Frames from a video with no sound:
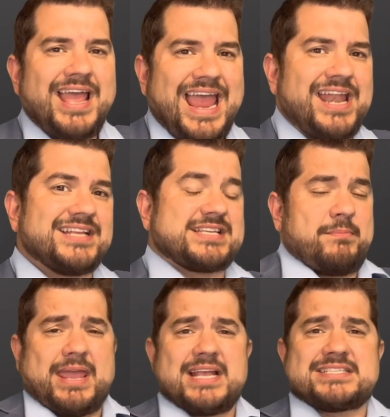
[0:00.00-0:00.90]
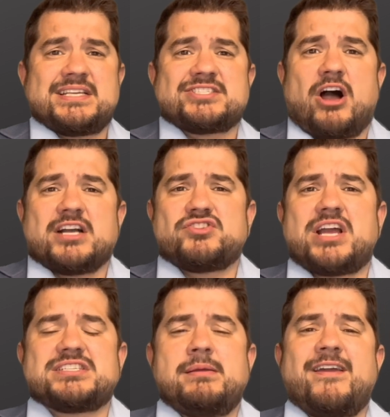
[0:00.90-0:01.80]
And in some cases, these dogs are
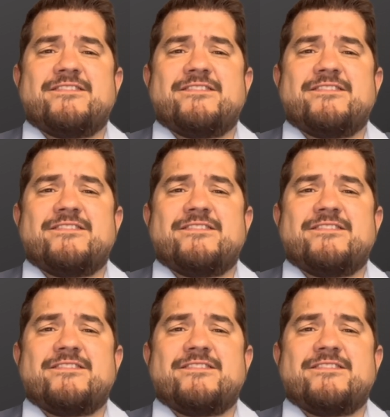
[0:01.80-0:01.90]
actually very